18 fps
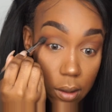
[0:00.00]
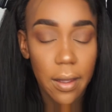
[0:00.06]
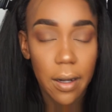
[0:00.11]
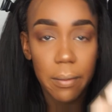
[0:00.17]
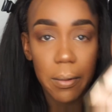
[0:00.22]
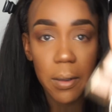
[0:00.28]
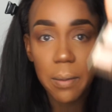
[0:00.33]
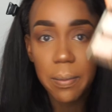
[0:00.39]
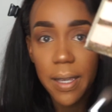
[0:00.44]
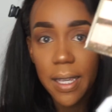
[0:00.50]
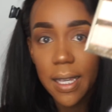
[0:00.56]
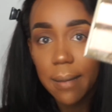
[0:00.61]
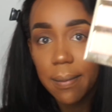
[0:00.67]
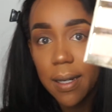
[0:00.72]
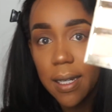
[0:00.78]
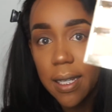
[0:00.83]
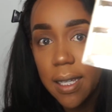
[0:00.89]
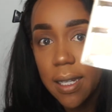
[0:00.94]
Then I'm going to pick
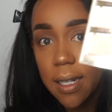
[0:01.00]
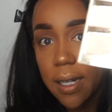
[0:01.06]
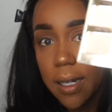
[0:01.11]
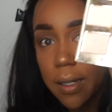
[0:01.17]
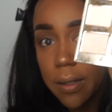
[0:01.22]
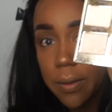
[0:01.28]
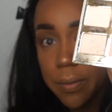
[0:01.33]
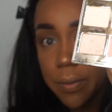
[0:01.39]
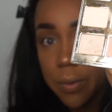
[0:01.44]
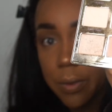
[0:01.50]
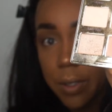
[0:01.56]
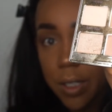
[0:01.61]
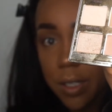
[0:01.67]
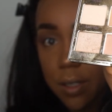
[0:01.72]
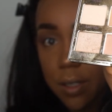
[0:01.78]
up Leader, which